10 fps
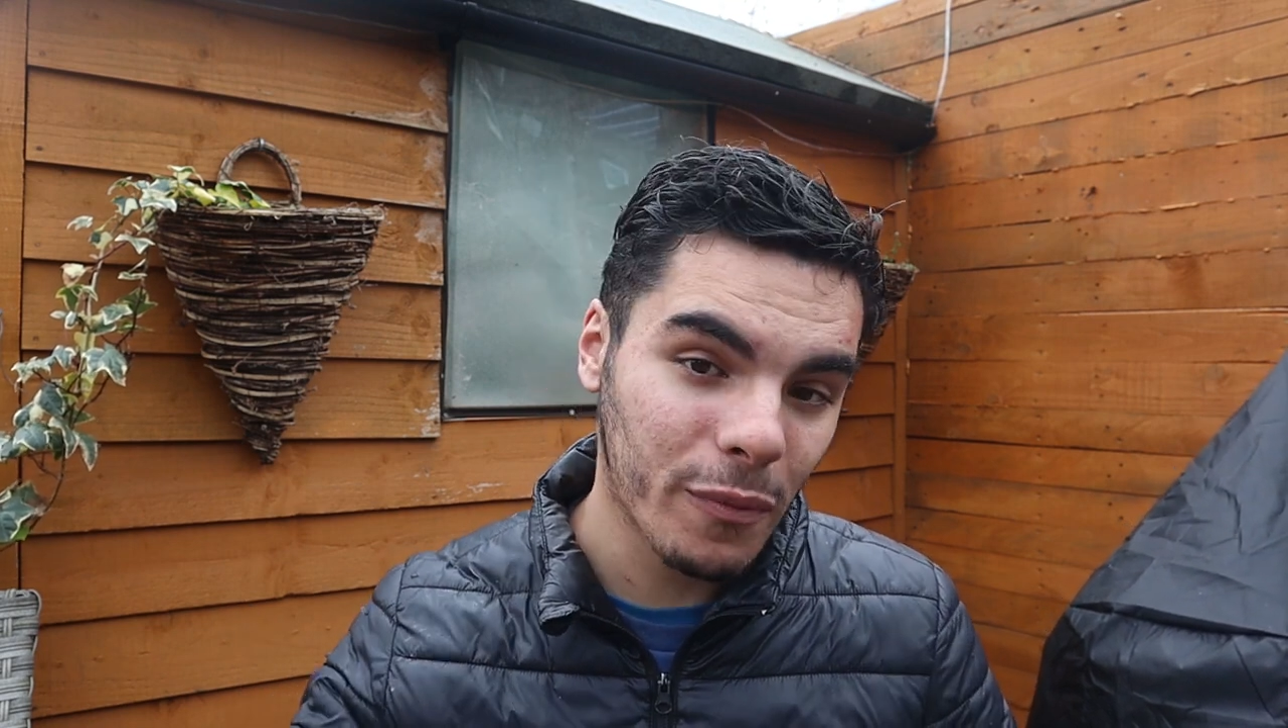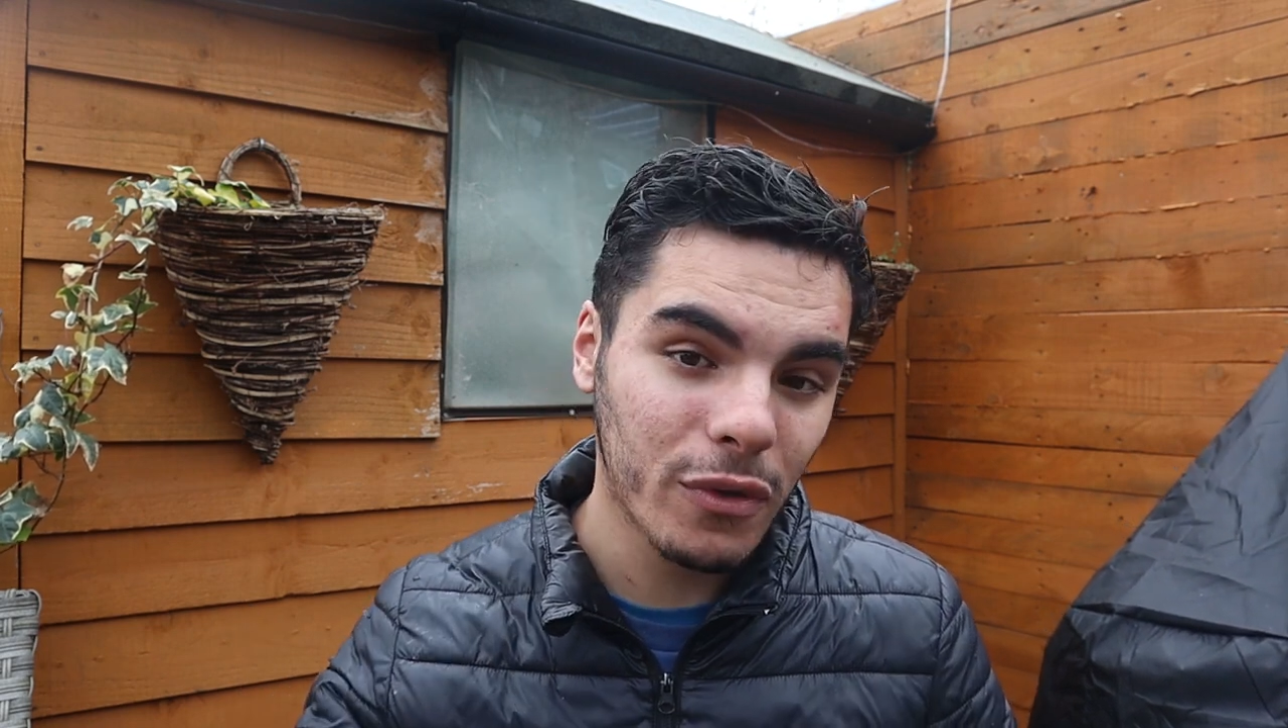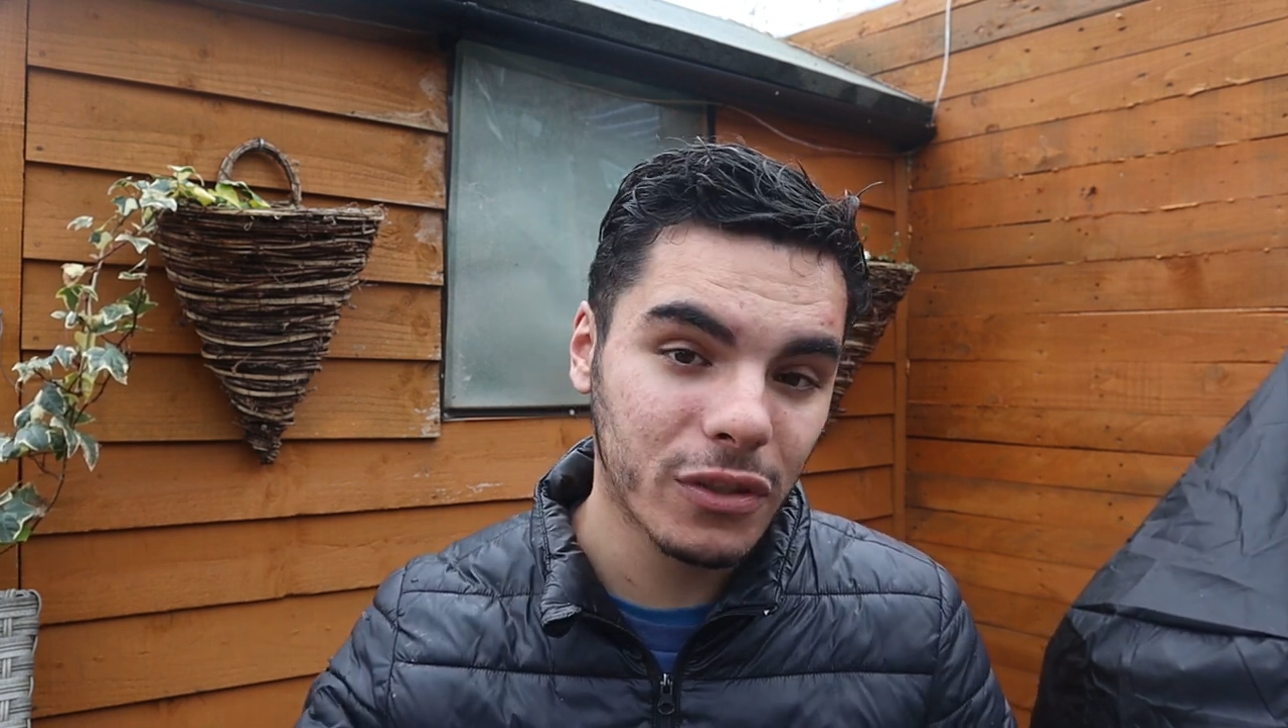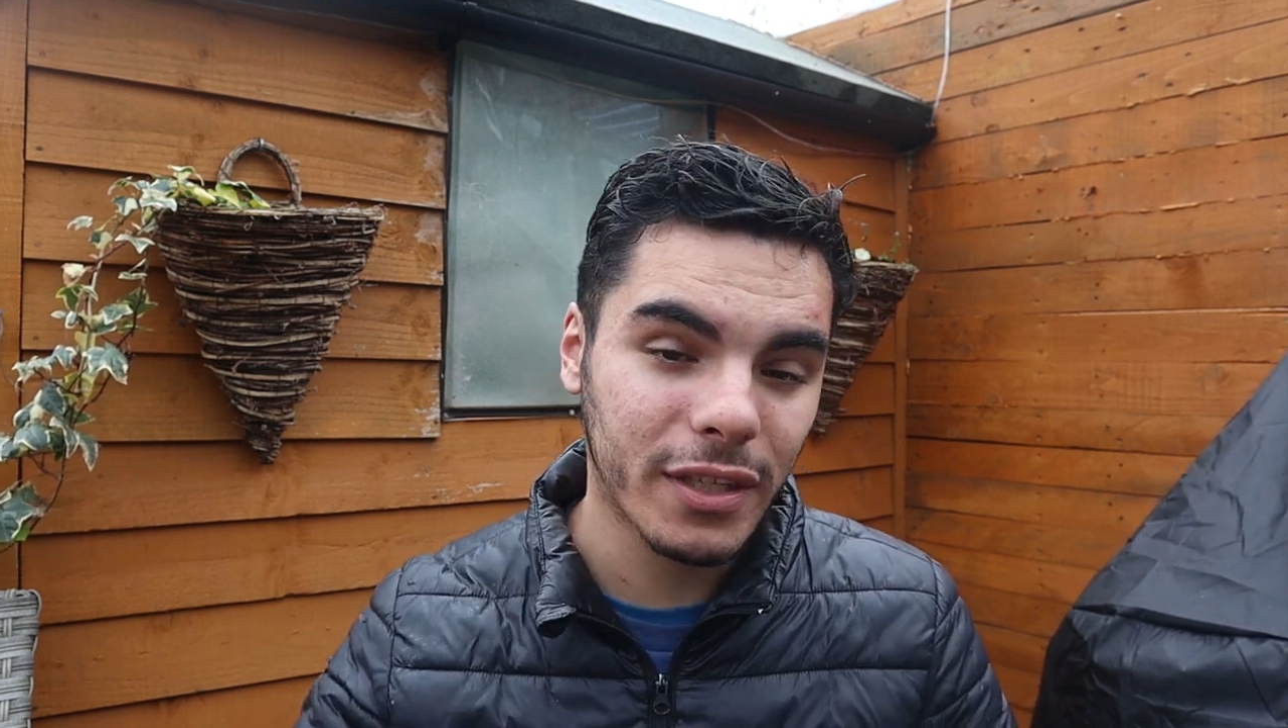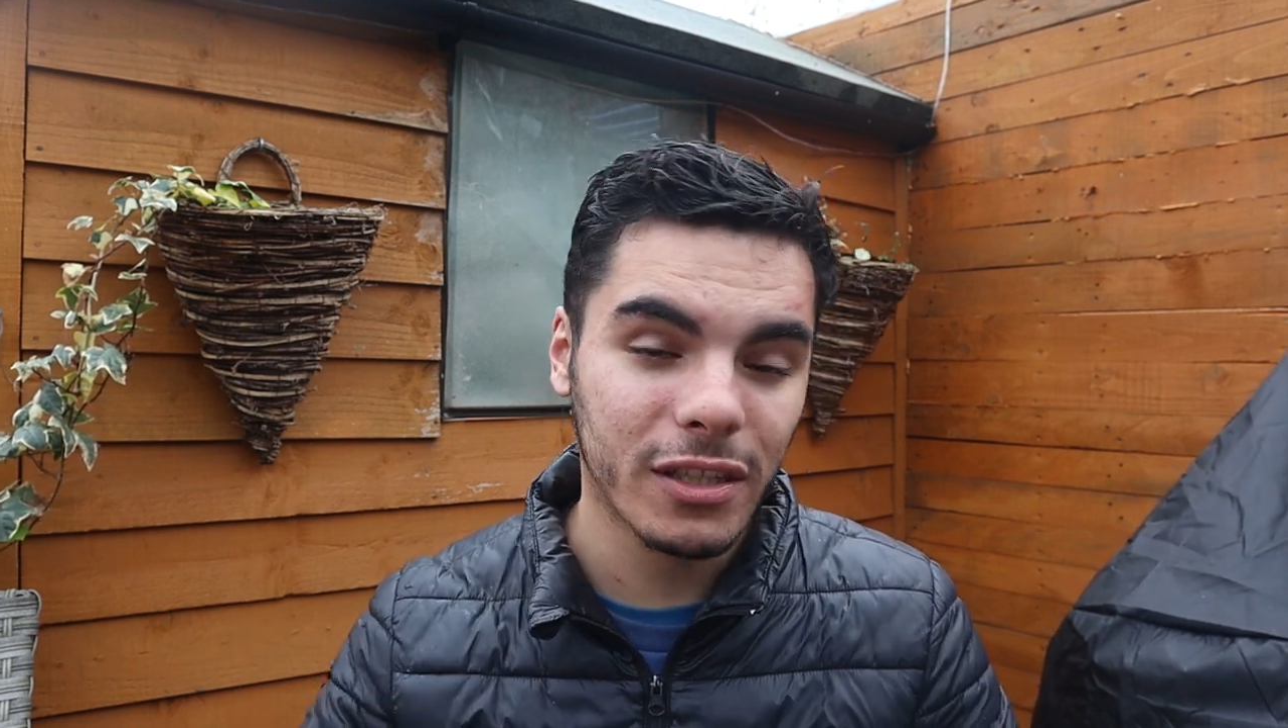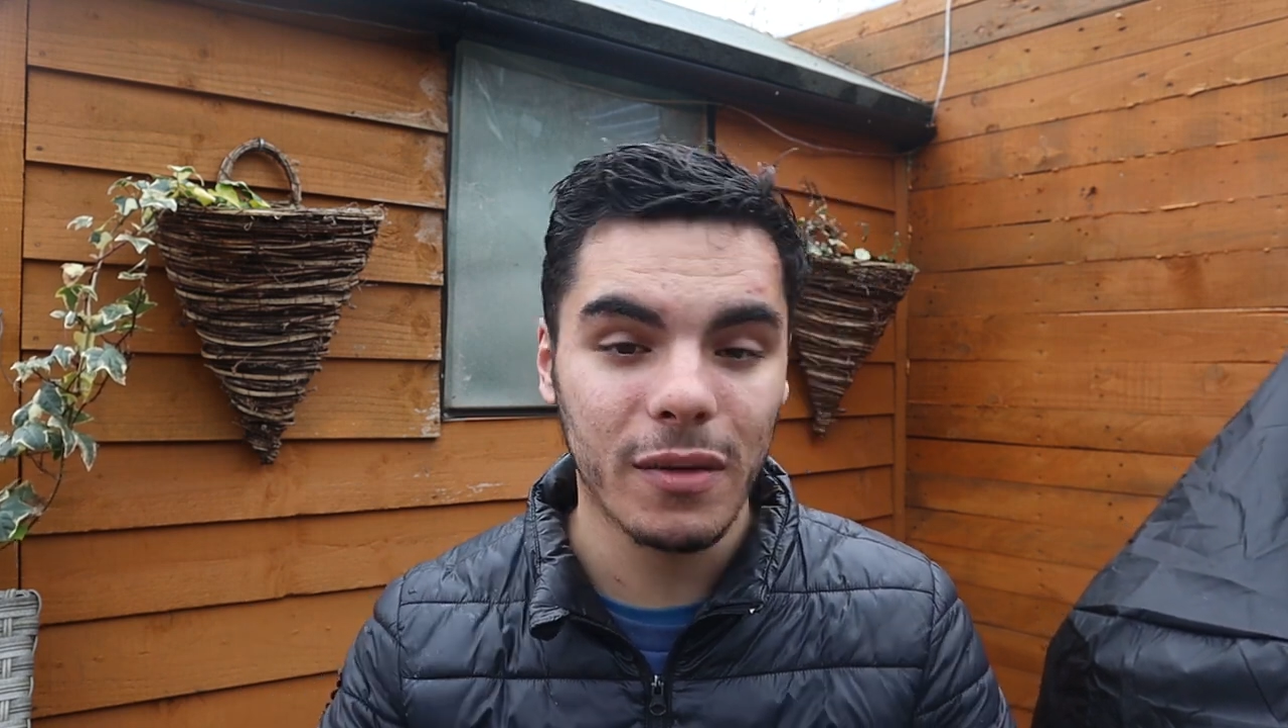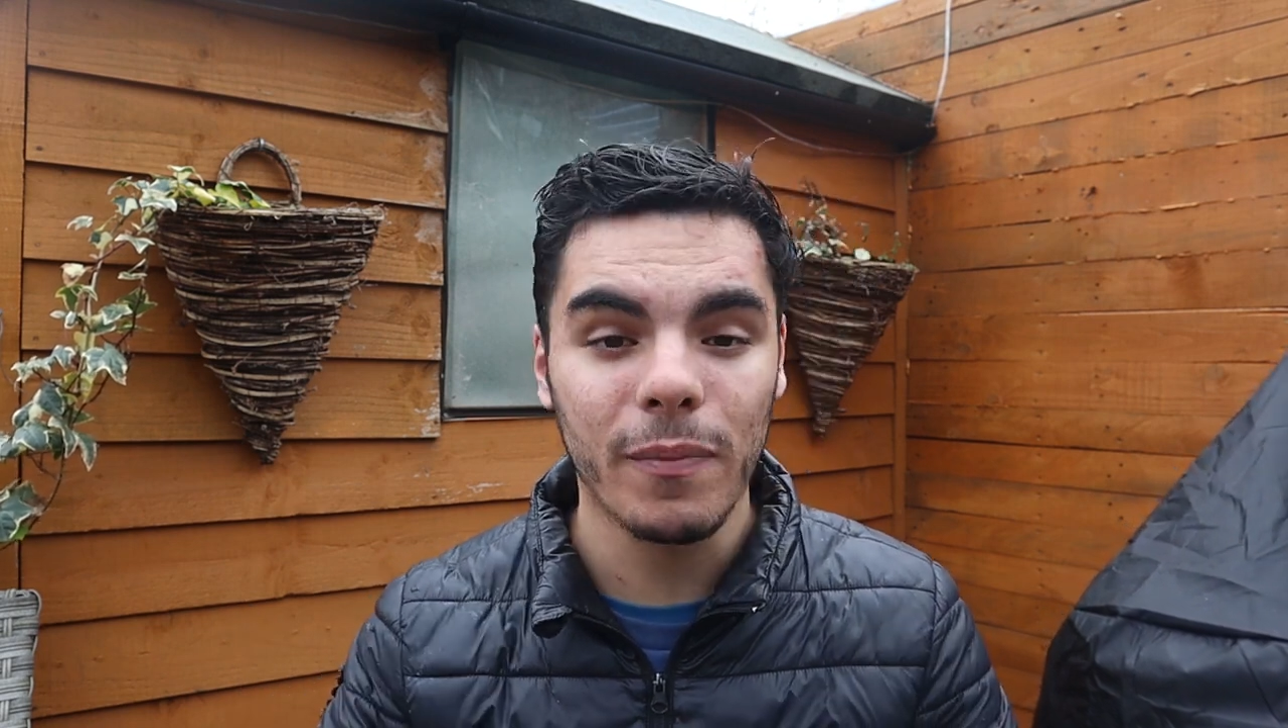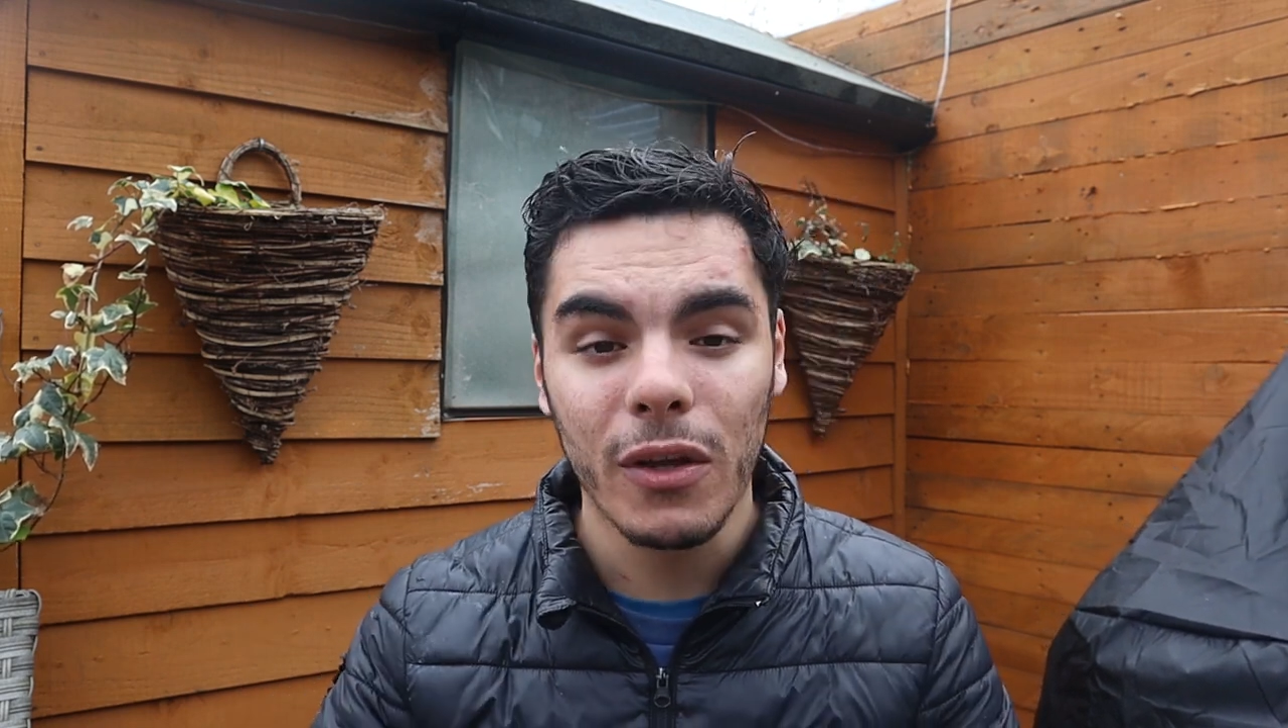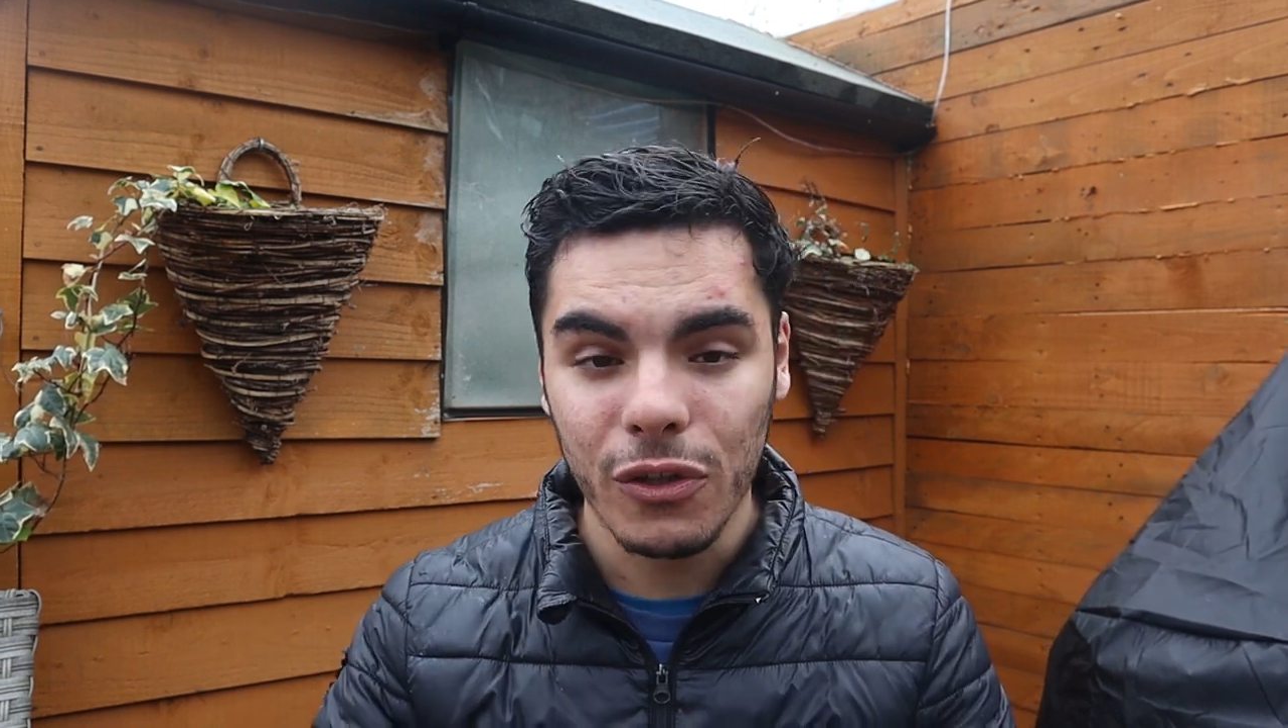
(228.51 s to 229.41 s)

immune system